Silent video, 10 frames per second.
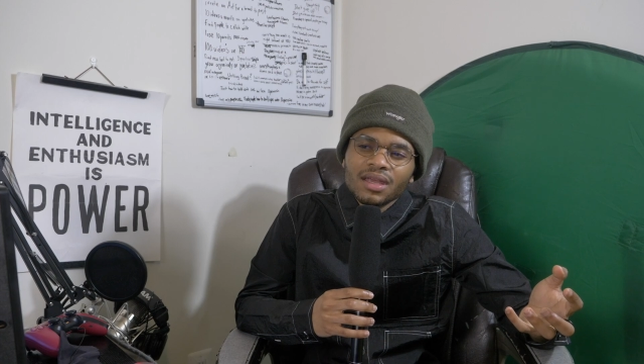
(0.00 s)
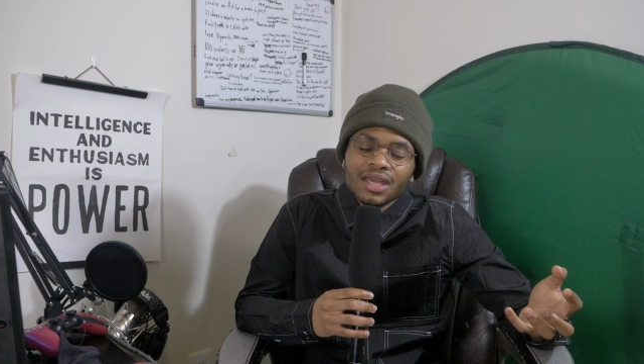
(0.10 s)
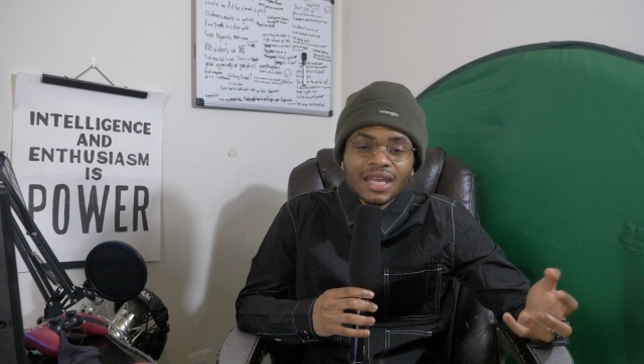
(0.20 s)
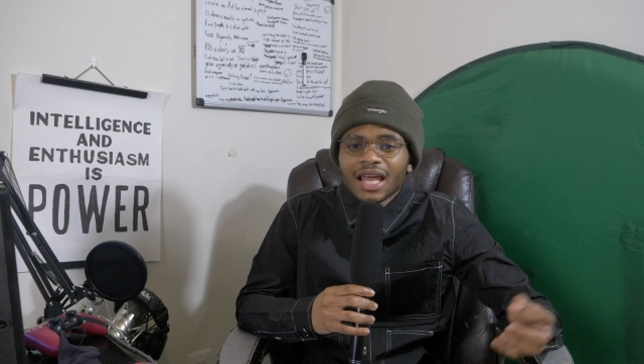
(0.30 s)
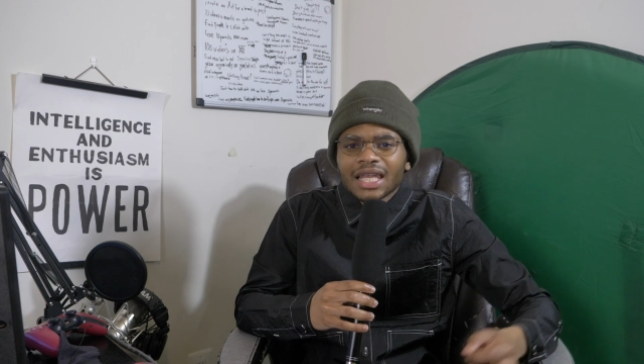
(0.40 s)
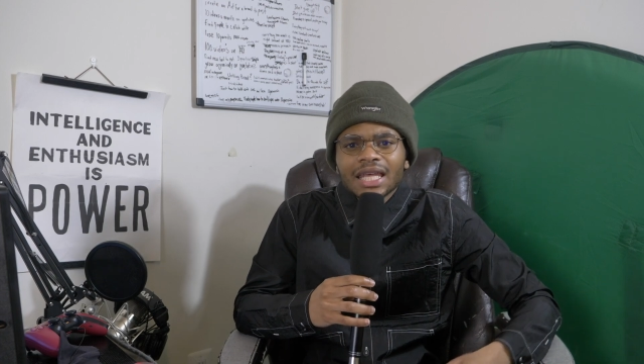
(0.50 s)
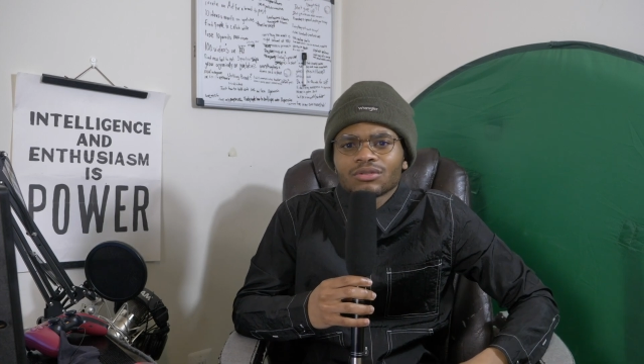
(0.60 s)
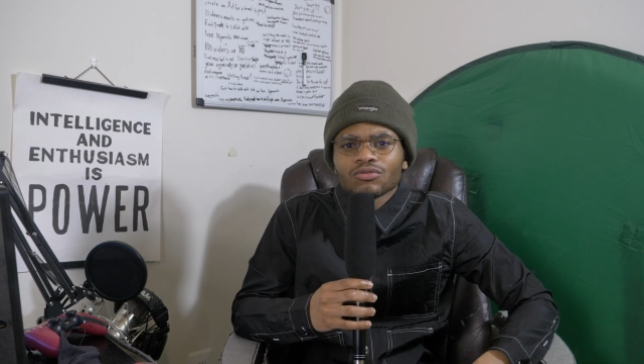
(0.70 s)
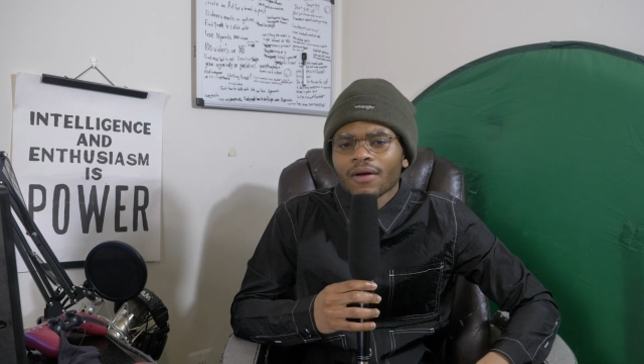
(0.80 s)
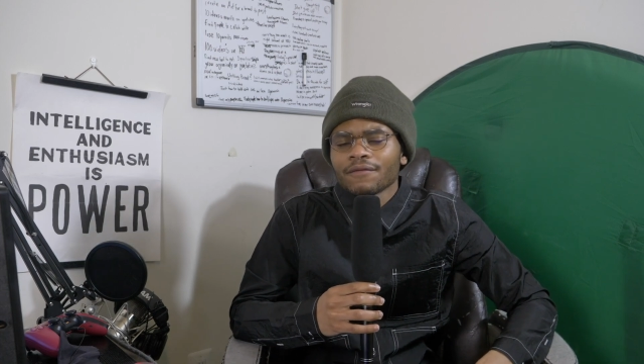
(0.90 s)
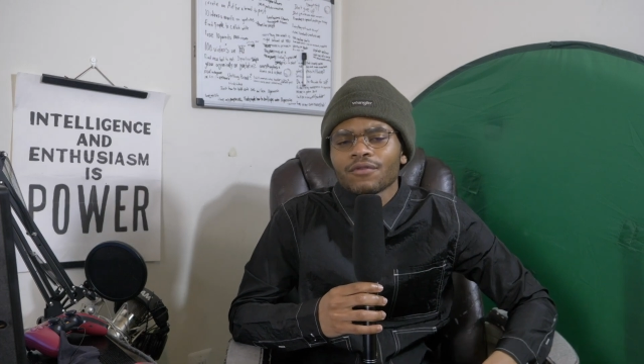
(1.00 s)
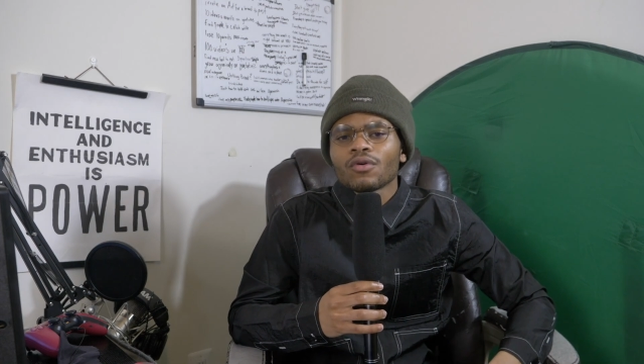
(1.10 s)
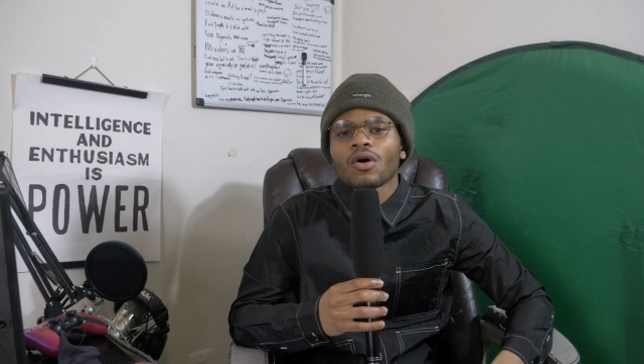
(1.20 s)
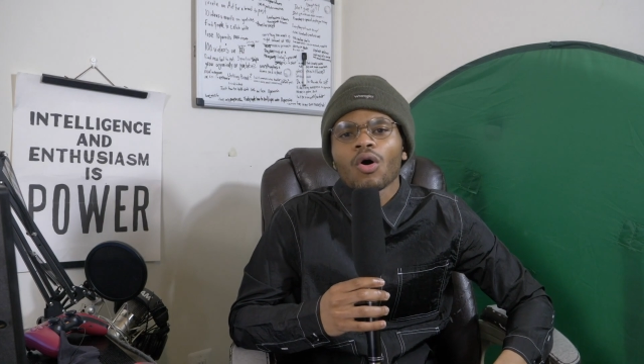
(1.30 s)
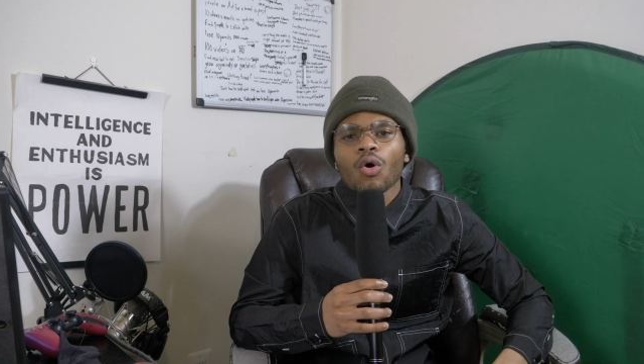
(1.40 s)
And that leaves room
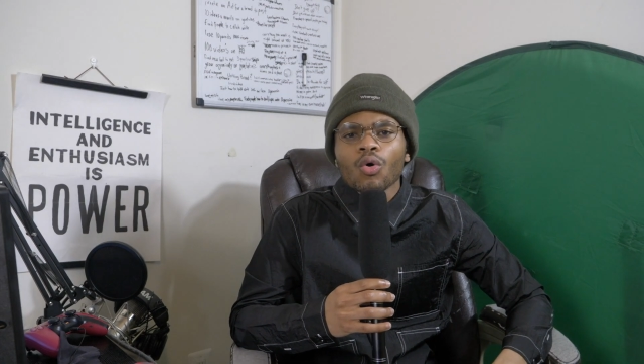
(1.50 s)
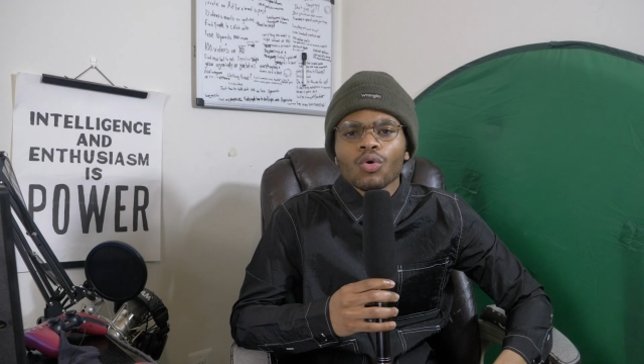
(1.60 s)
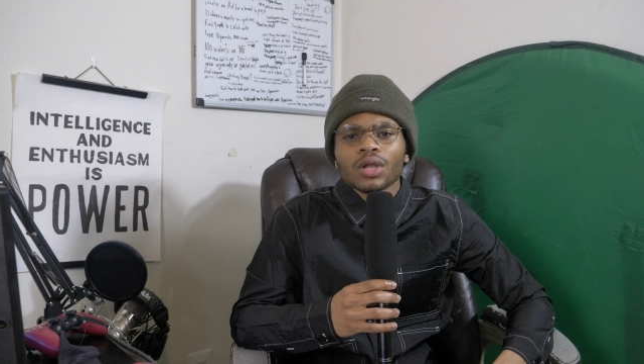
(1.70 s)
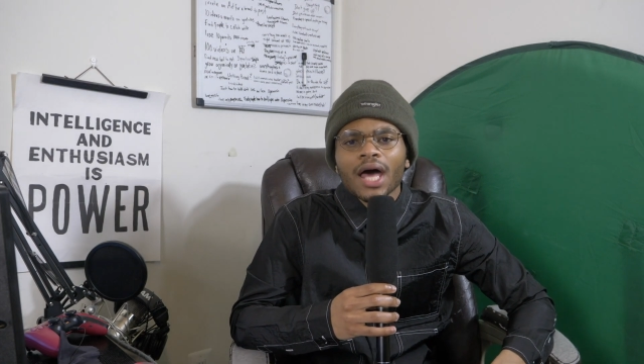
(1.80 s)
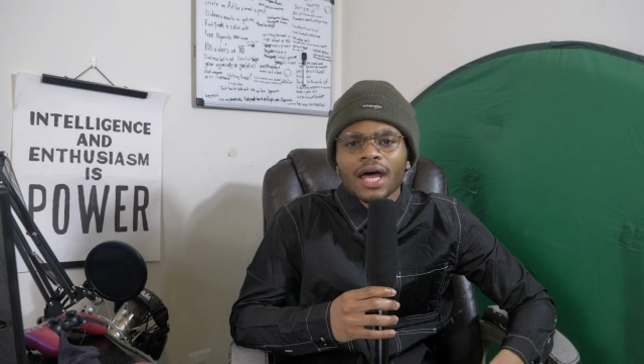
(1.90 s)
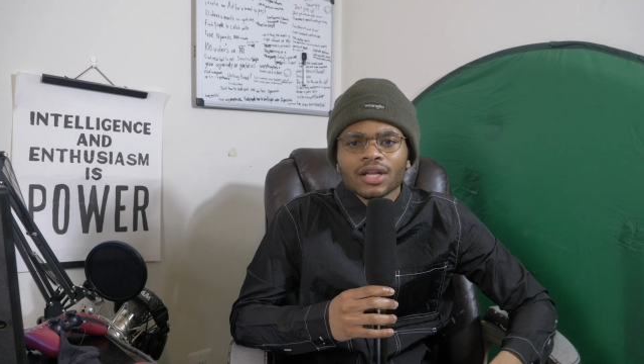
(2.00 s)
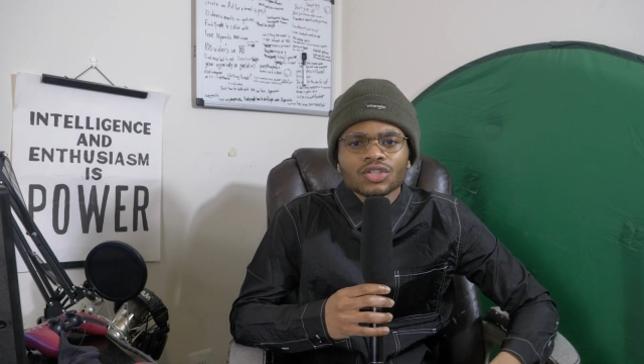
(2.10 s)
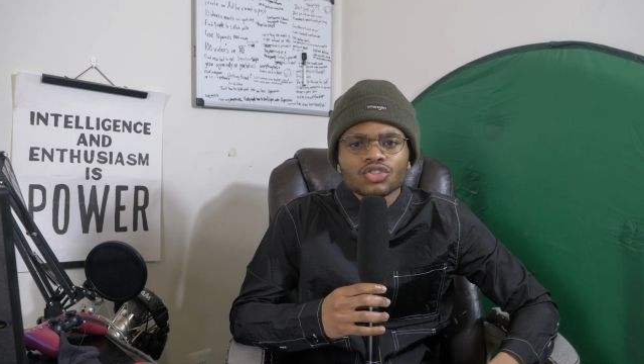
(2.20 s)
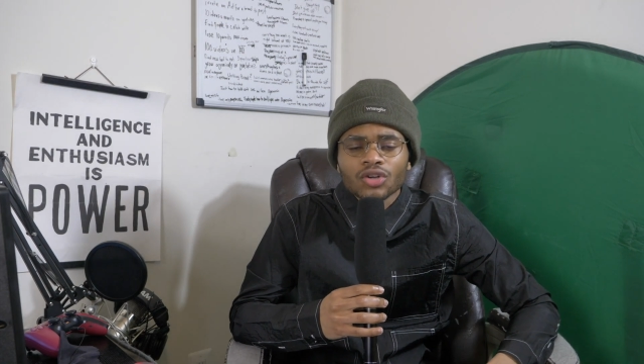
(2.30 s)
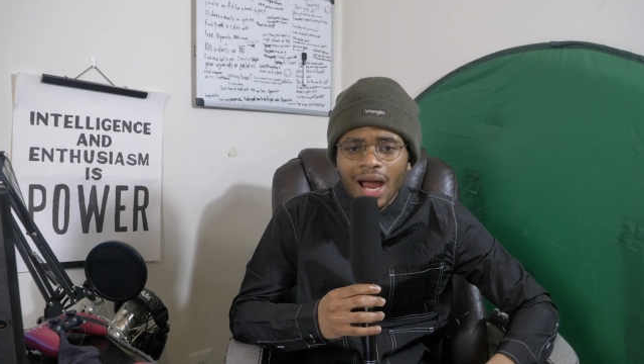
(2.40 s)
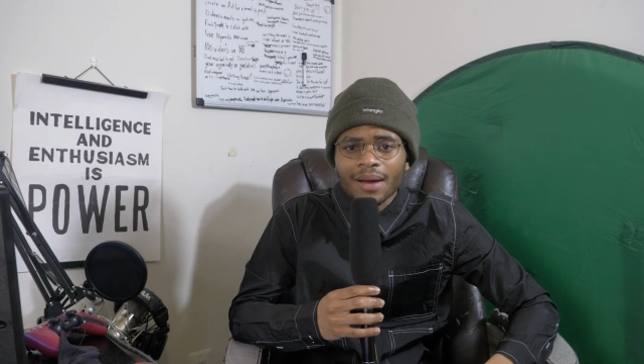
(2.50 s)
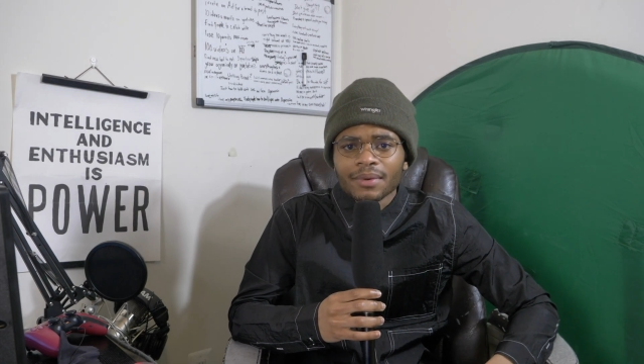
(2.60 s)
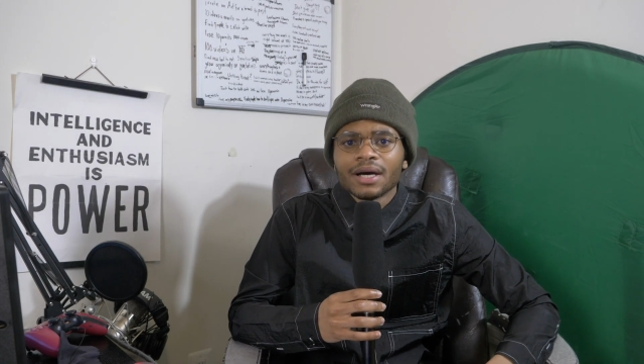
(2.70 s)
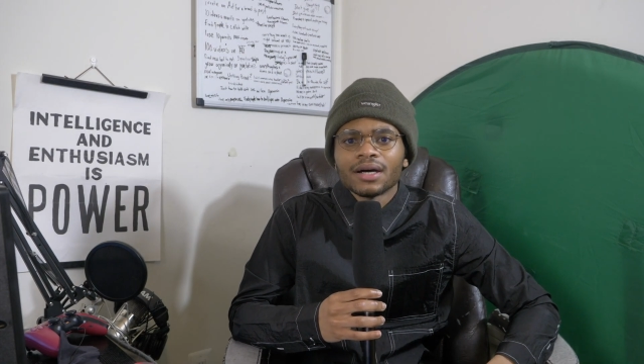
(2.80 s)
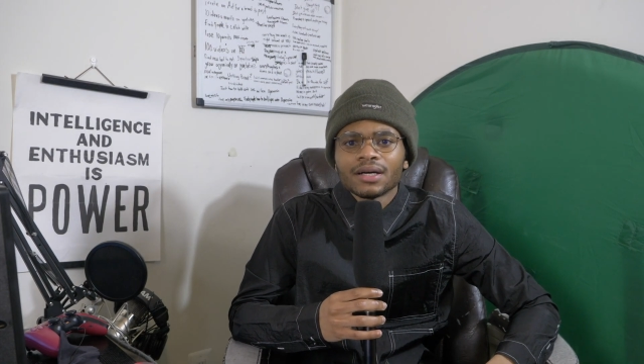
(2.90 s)
for a whole lot of
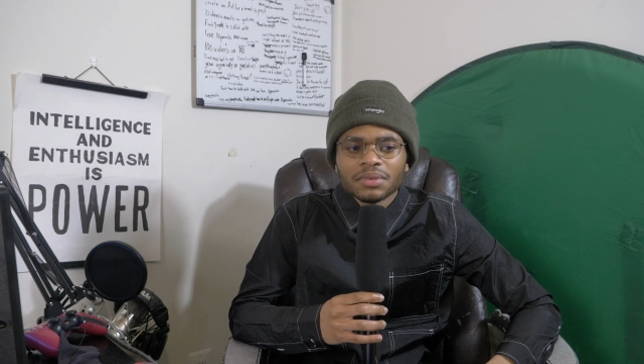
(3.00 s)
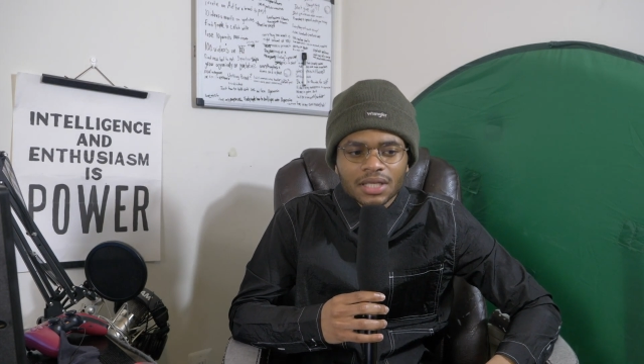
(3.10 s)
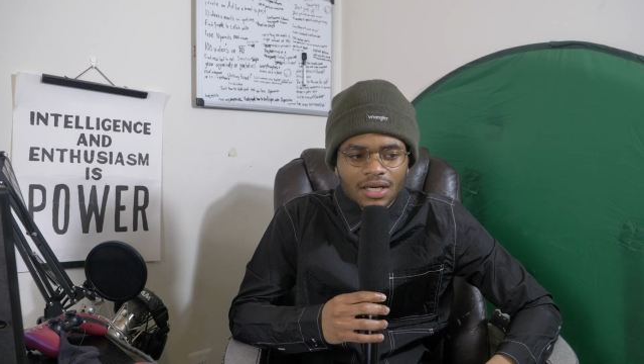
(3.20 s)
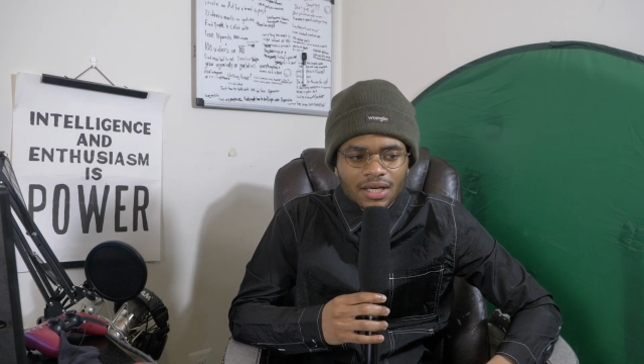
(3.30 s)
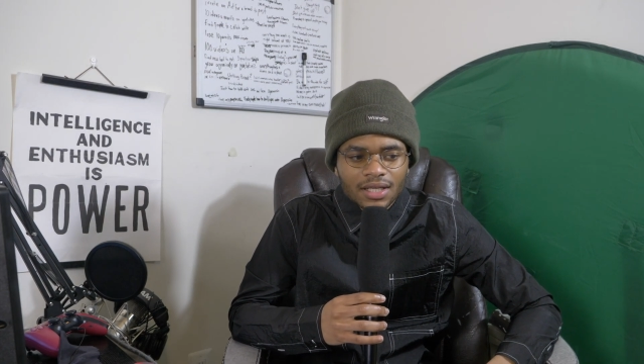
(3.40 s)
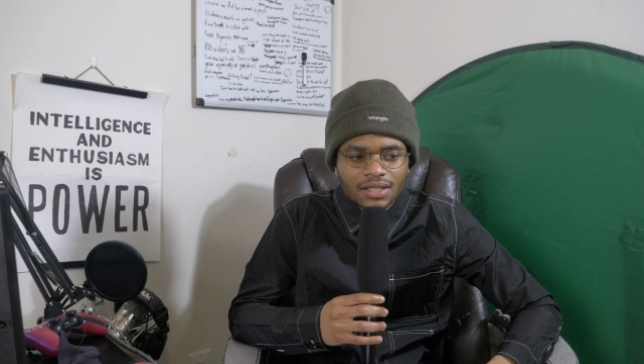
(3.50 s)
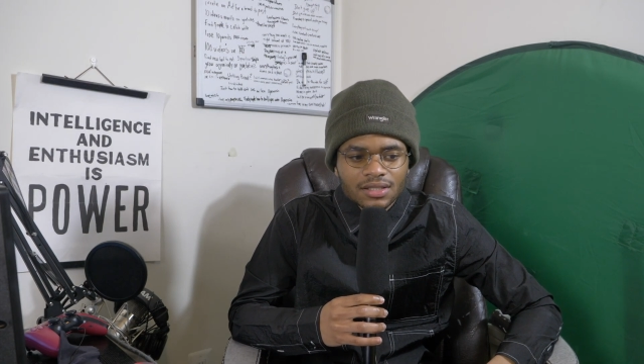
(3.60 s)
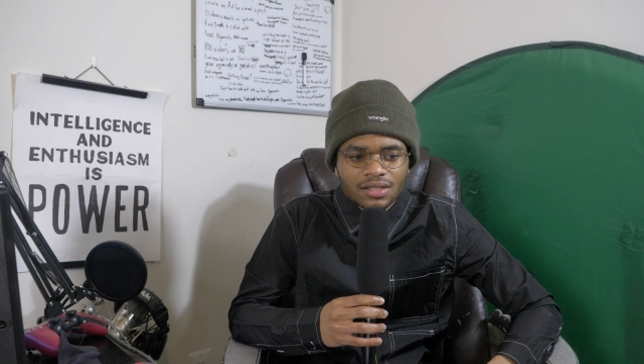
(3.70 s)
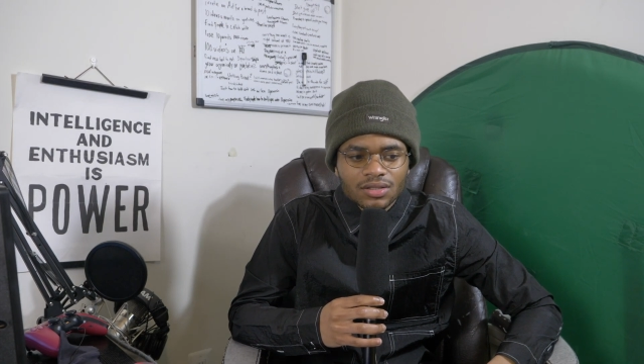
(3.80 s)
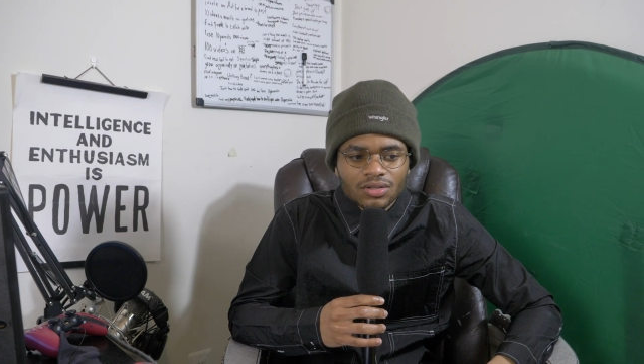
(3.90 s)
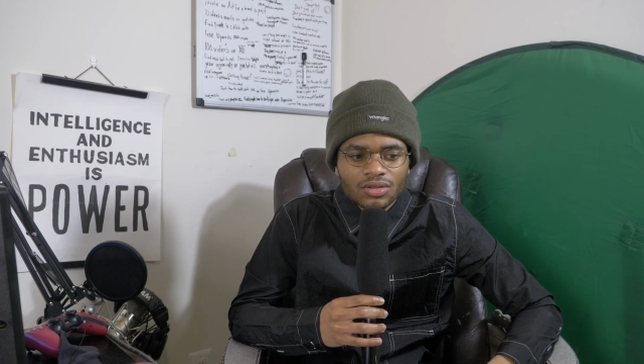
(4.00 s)
trauma because